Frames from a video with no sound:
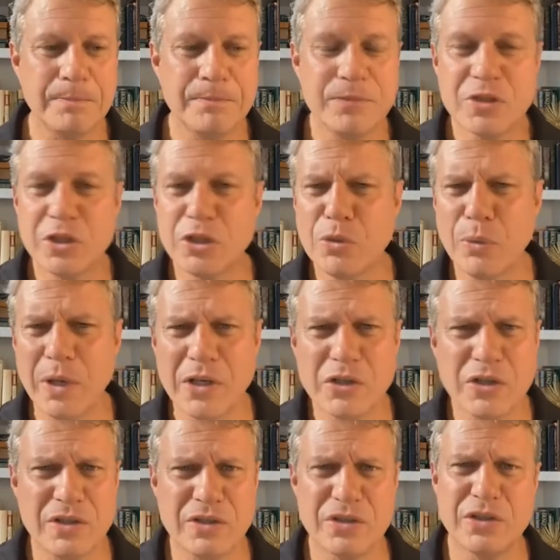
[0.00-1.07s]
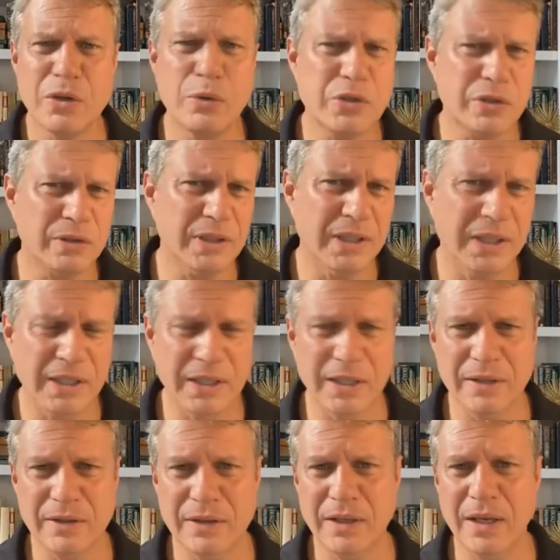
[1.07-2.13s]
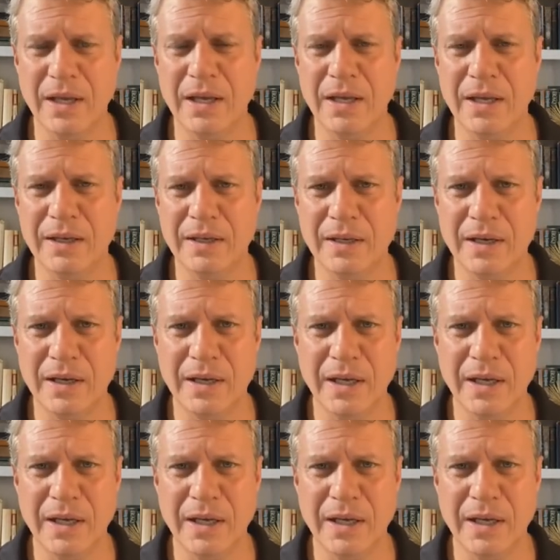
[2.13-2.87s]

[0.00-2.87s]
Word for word: situation socially and and, uh,